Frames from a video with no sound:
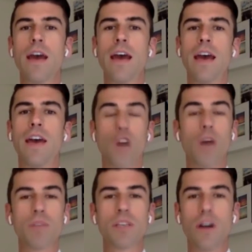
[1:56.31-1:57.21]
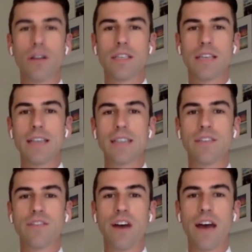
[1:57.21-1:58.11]
and Rob was called to
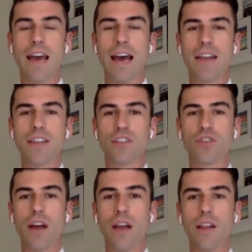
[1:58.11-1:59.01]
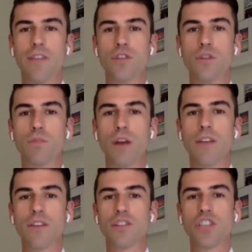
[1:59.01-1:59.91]
testify at the trial of 2
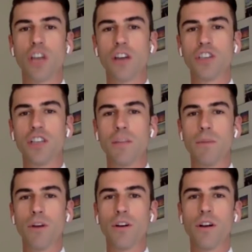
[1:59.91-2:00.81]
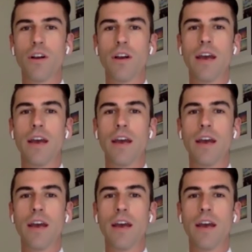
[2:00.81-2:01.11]
brothers charged in the murder.